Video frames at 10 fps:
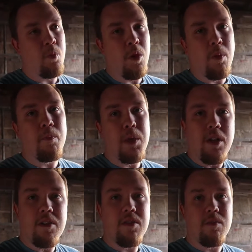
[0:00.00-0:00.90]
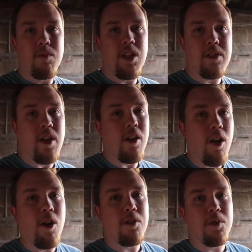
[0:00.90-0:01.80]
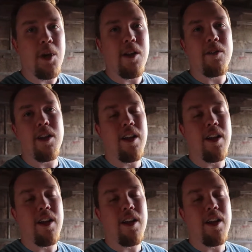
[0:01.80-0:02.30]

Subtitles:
well, because it's not a Harley battery.